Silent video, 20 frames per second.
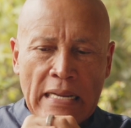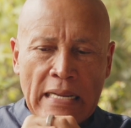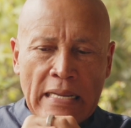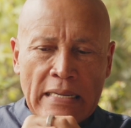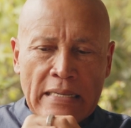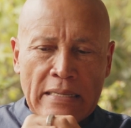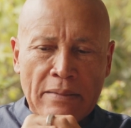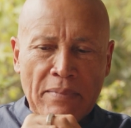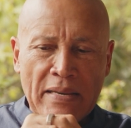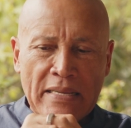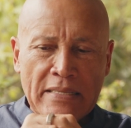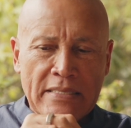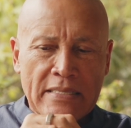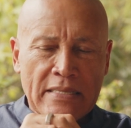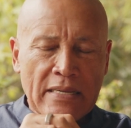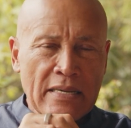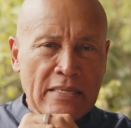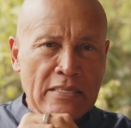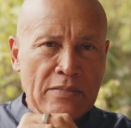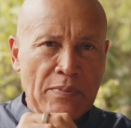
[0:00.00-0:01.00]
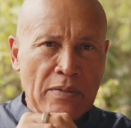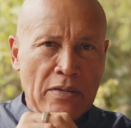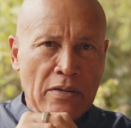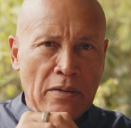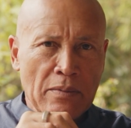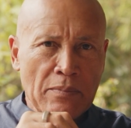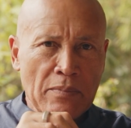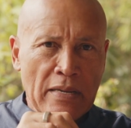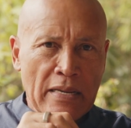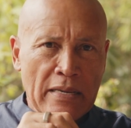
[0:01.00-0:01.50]
Dementia has
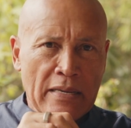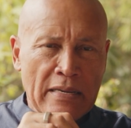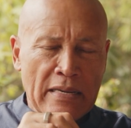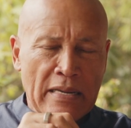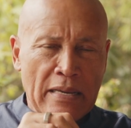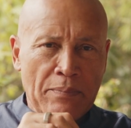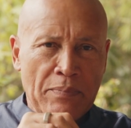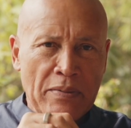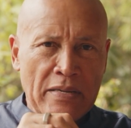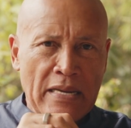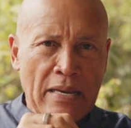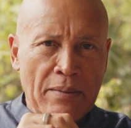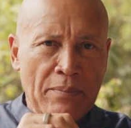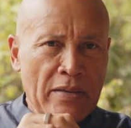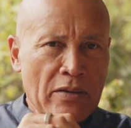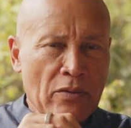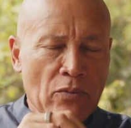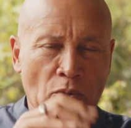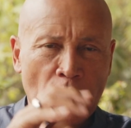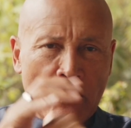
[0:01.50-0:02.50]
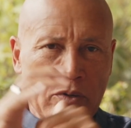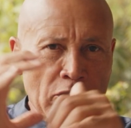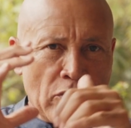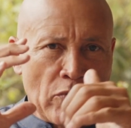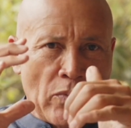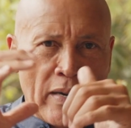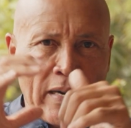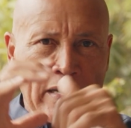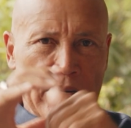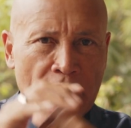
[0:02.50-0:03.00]
become like an epidemic
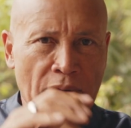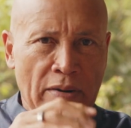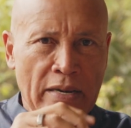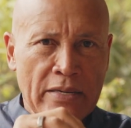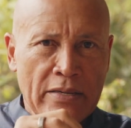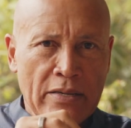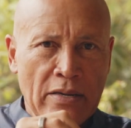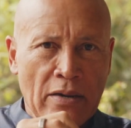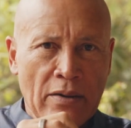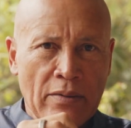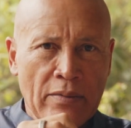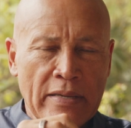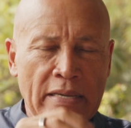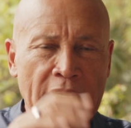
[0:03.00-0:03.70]
worldwide right now.